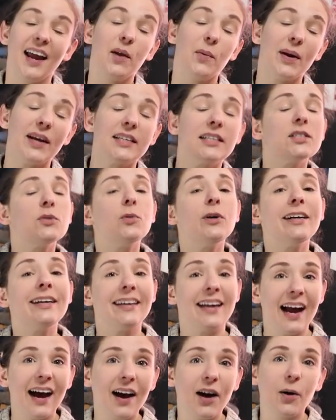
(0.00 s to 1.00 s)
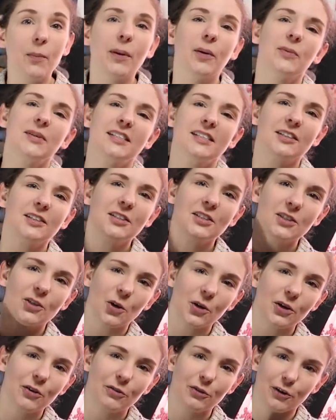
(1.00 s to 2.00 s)
Anyway, it doesn't work now, but we still
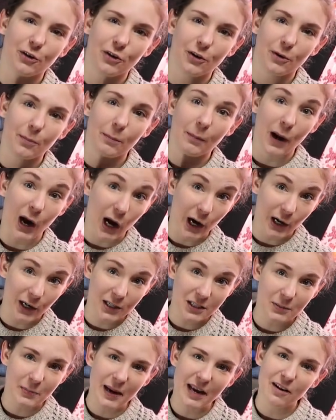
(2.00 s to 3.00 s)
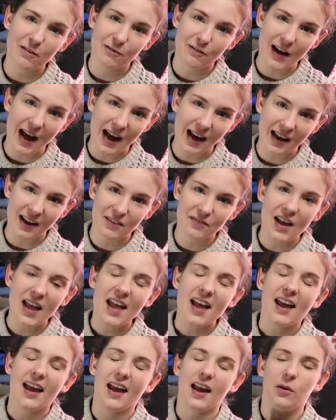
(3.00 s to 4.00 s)
sold it for parts, paid five,
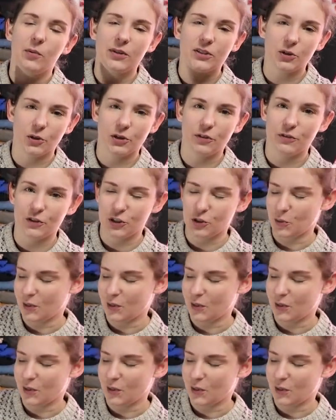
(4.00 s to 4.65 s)
and we sold it for